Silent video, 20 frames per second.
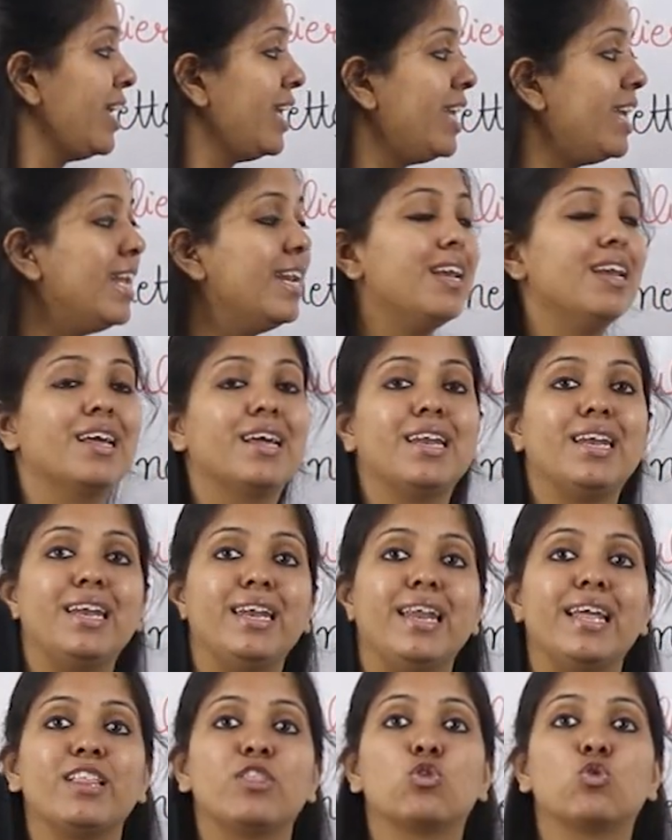il
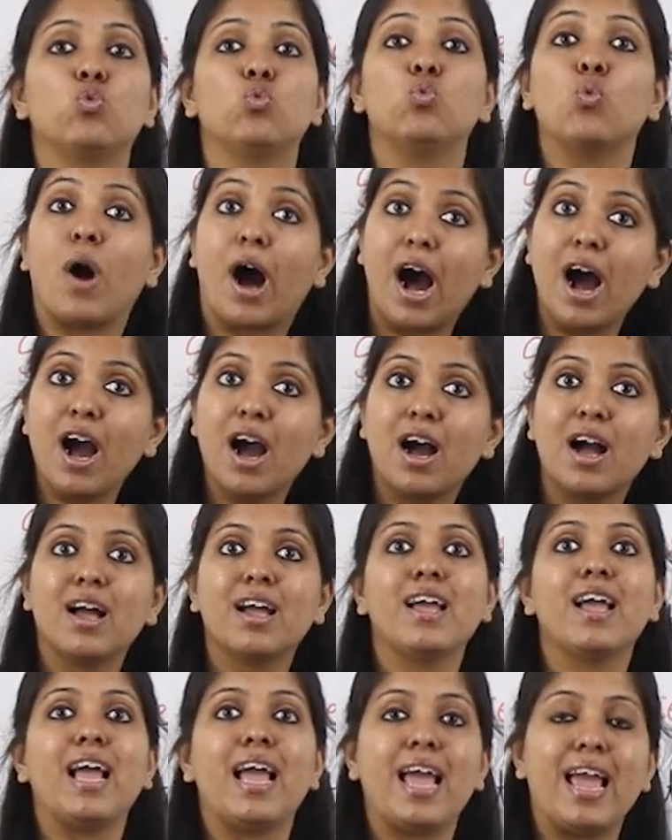nettoie,
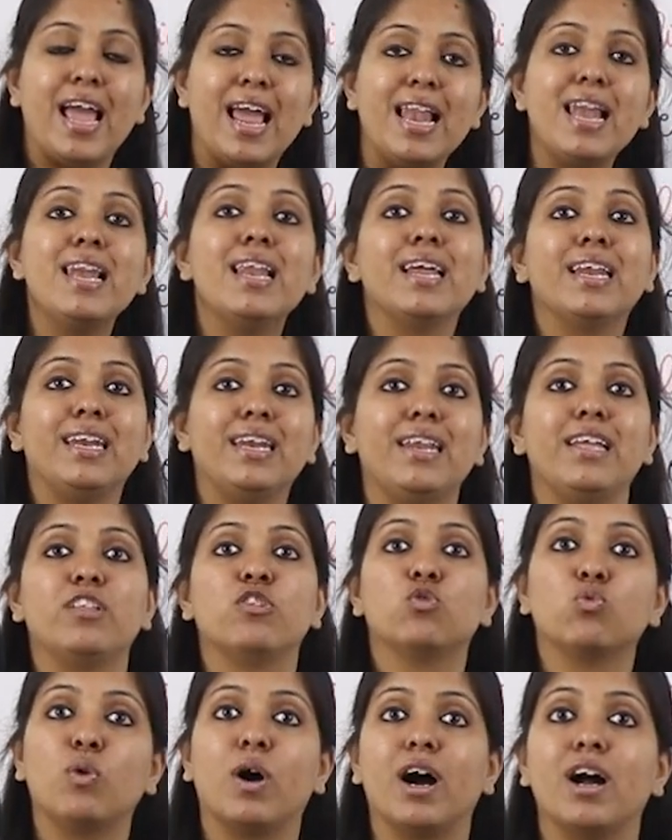elle
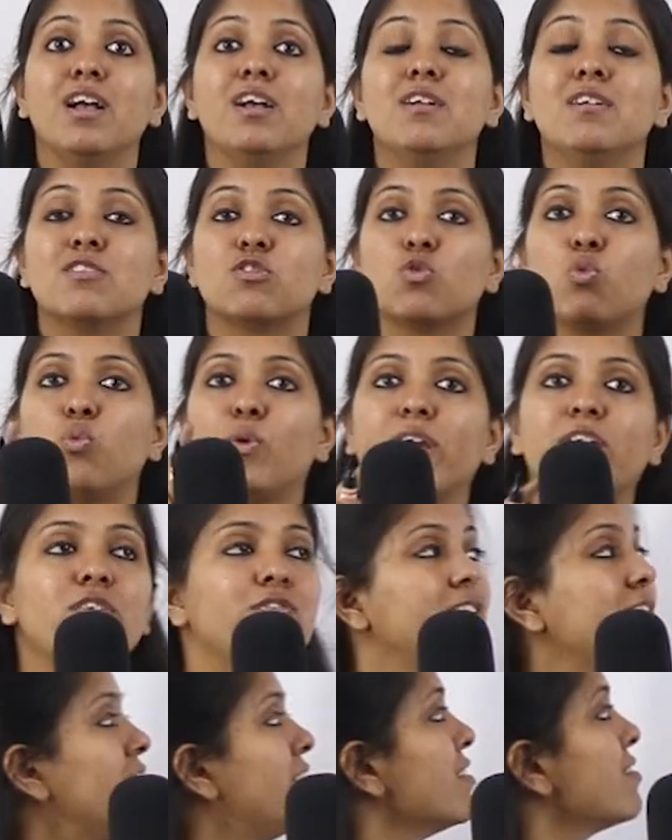nettoie. So
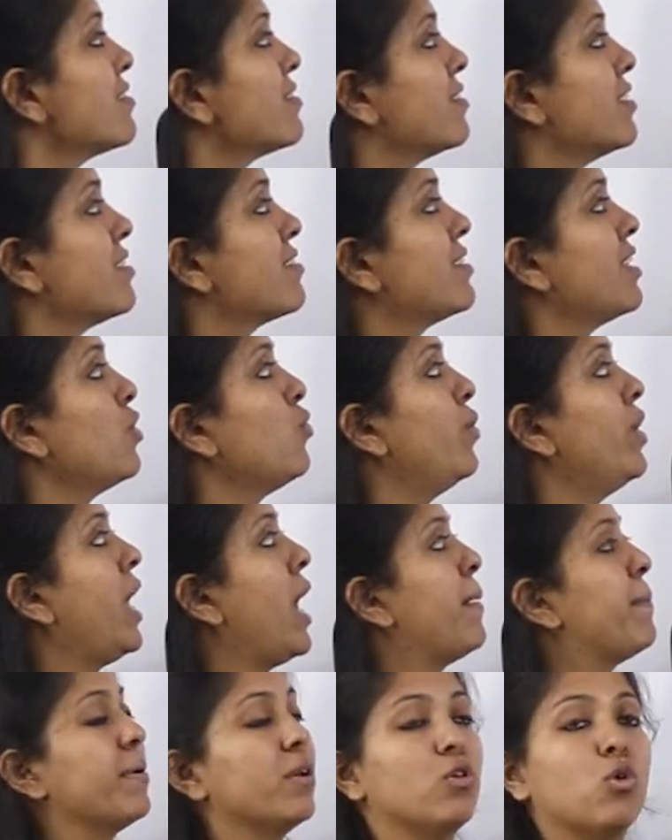wherever this thing will
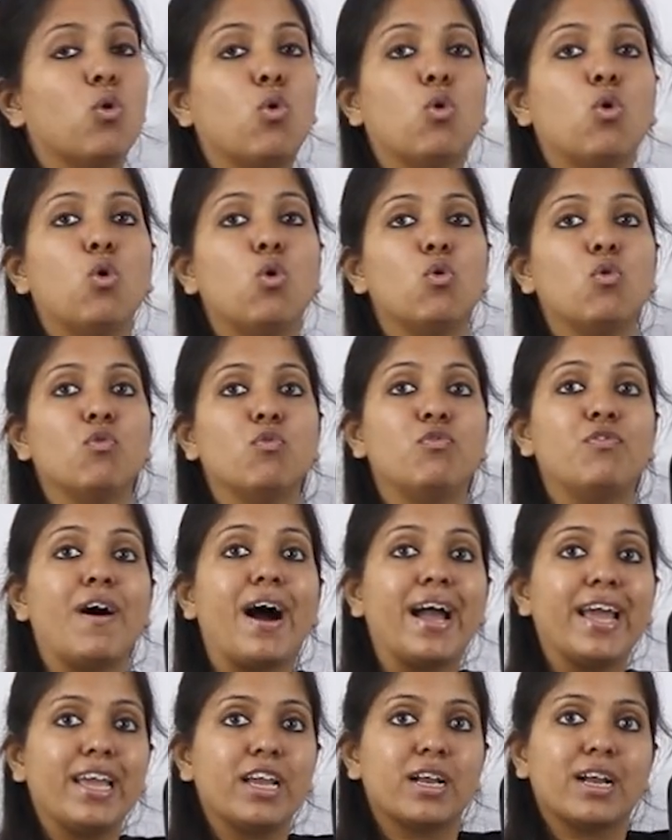happen,
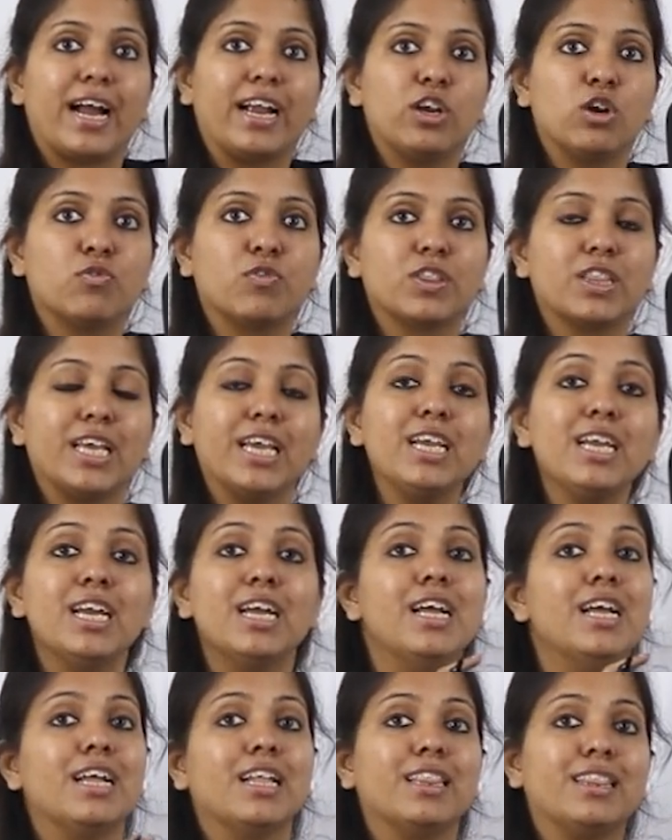OY kind of a thing,
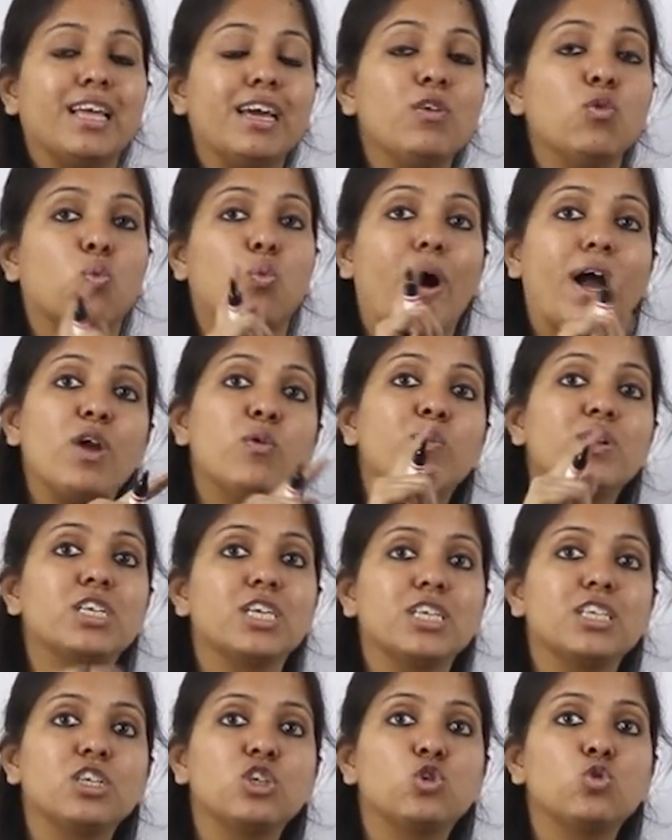then Y will
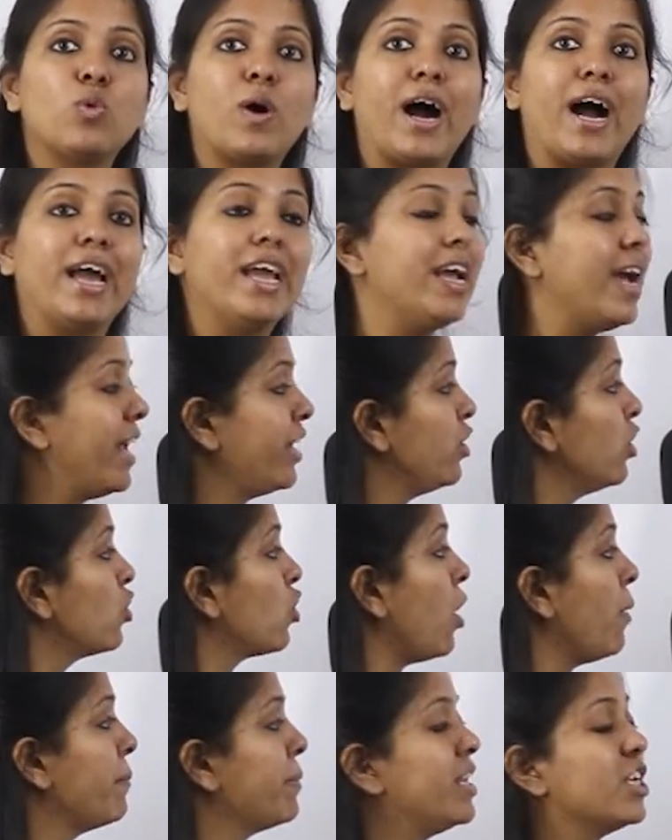change into I and your
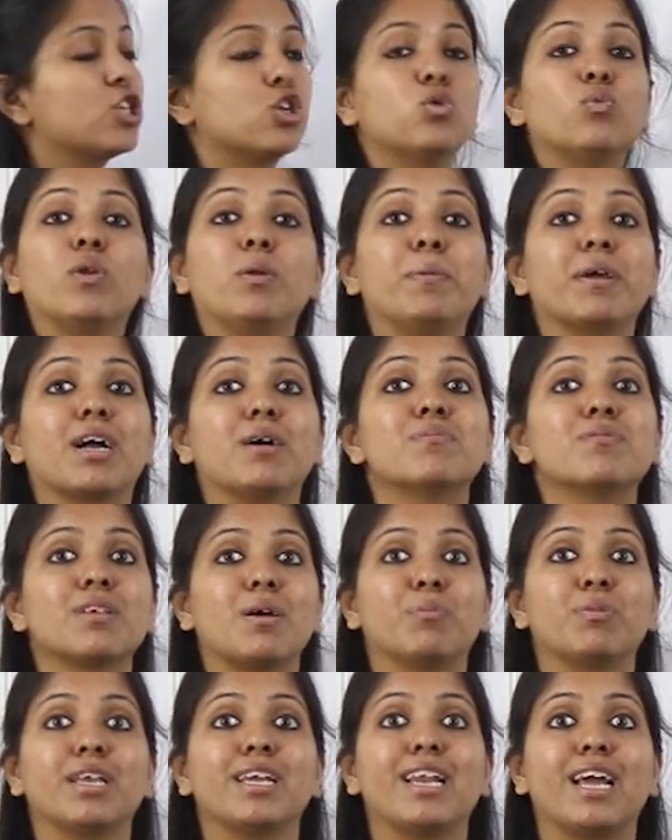combination will become
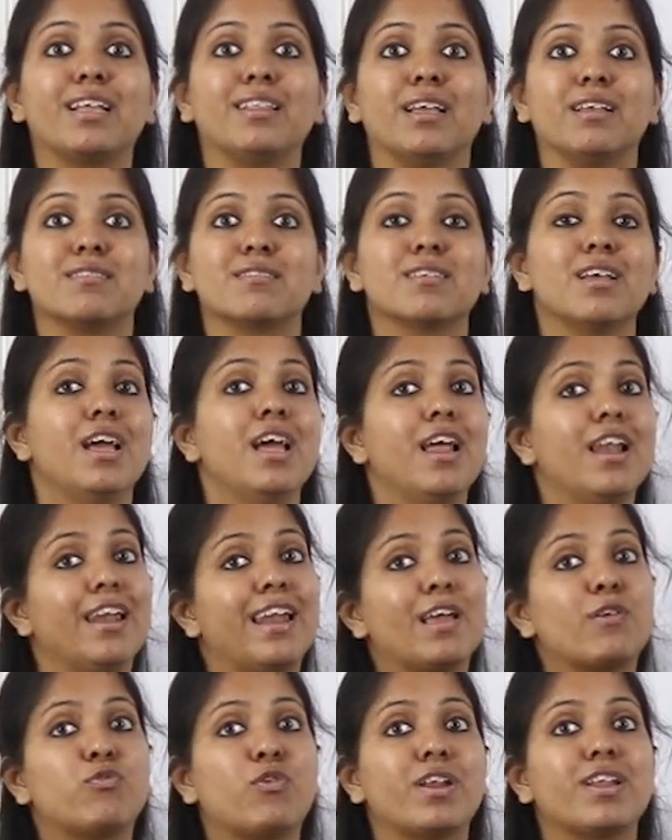something like this.
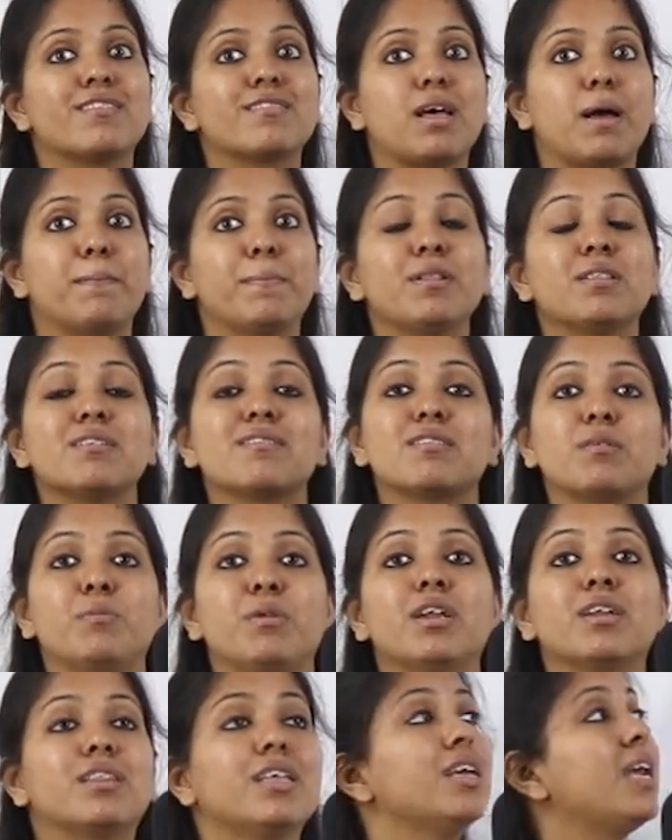Like for example, the
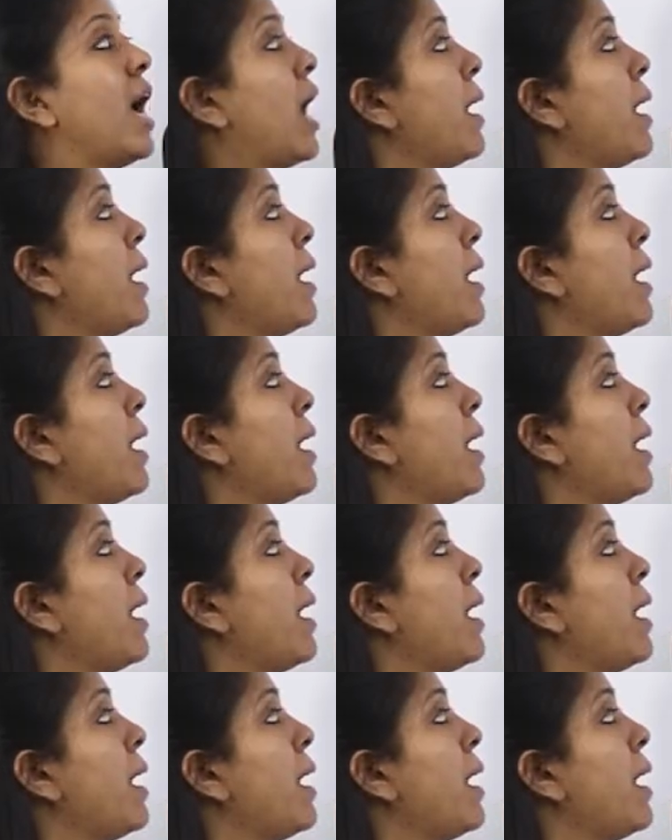similar thing